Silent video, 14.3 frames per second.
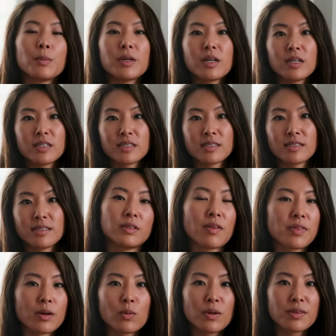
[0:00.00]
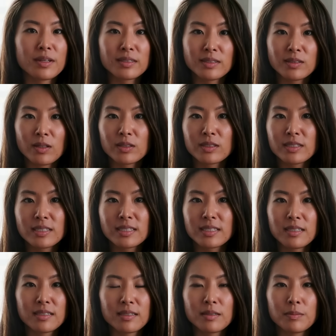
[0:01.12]
because not that $1,000 is
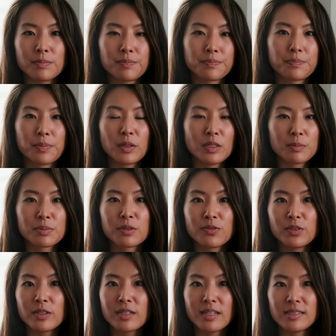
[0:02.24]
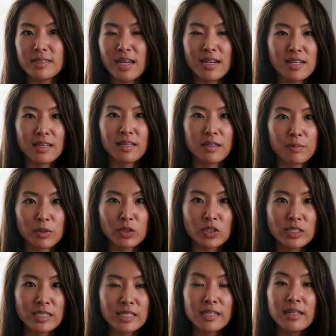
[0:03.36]
gonna bulletproof you against any
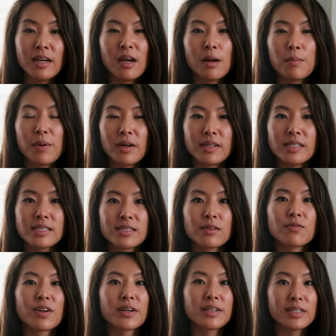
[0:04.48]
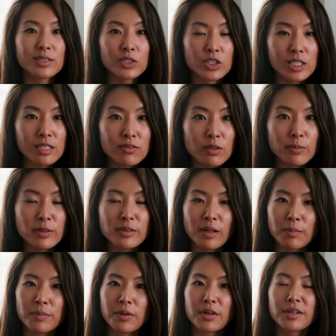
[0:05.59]
emergency, but it's a very achievable
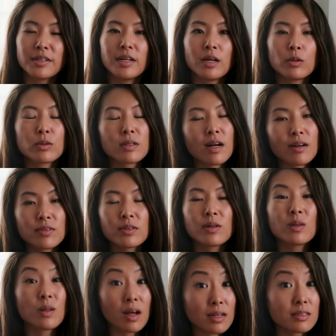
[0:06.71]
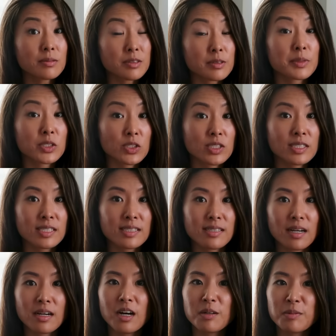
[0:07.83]
number, will cover a lot of emergencies
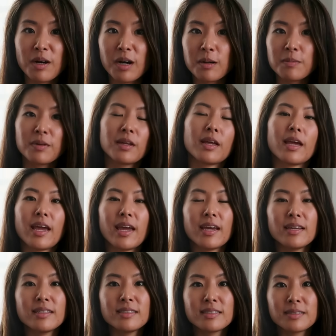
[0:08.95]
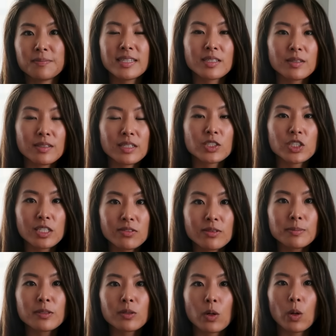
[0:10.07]
that come up, and it's an
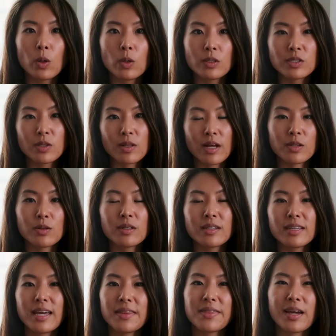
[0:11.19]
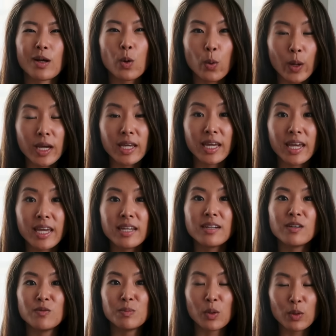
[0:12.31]
achievable goal so that you can get that quick hit
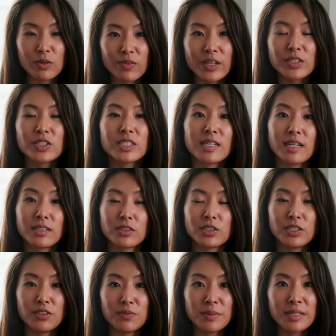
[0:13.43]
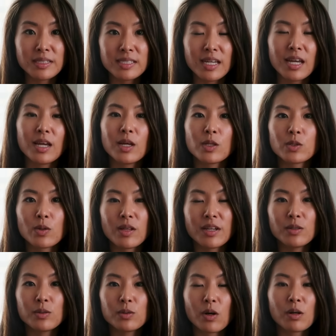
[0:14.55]
of motivation and achievement so that
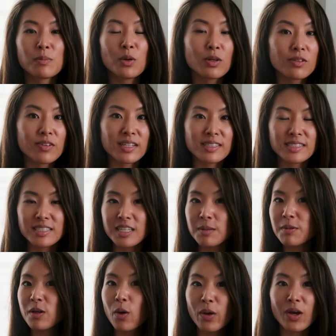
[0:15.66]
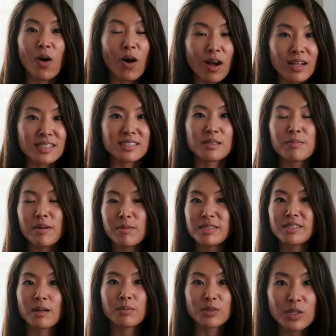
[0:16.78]
you are motivated to keep going on to baby
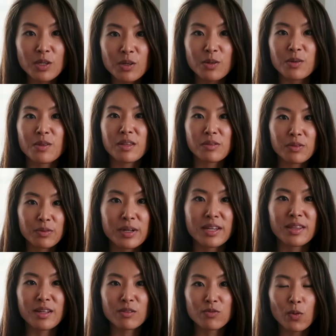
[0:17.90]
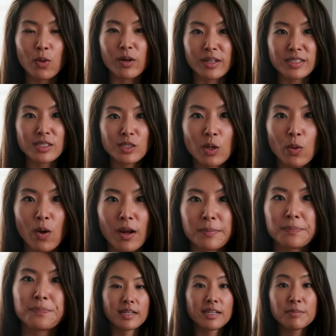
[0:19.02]
step 2, then 3, then 4, and so on.
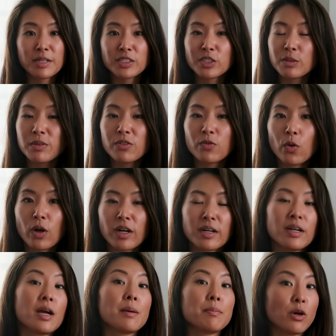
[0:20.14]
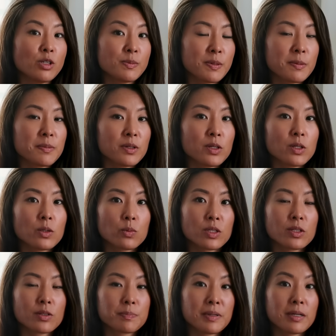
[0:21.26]
Like I mentioned before, most people
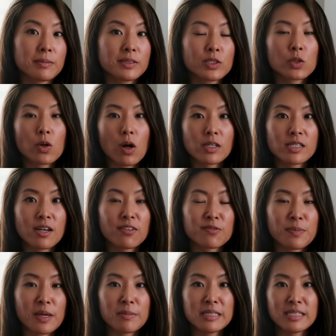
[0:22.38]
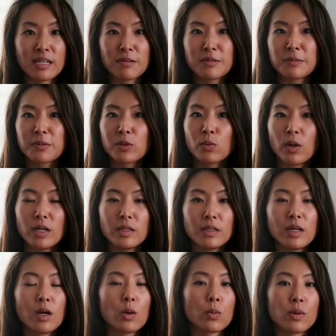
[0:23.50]
would be able to cross off baby step number
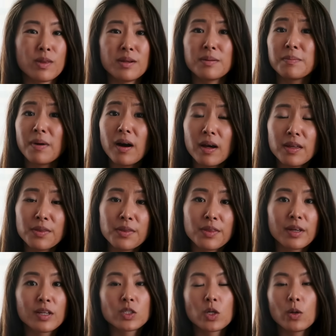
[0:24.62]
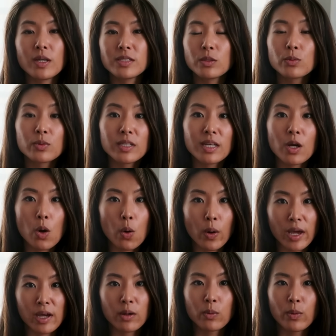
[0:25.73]
1 within a month, so it's a really
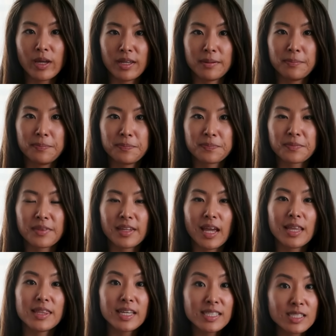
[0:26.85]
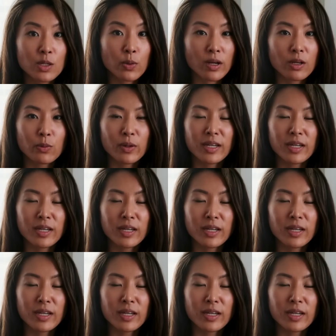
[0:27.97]
quick win. And this quick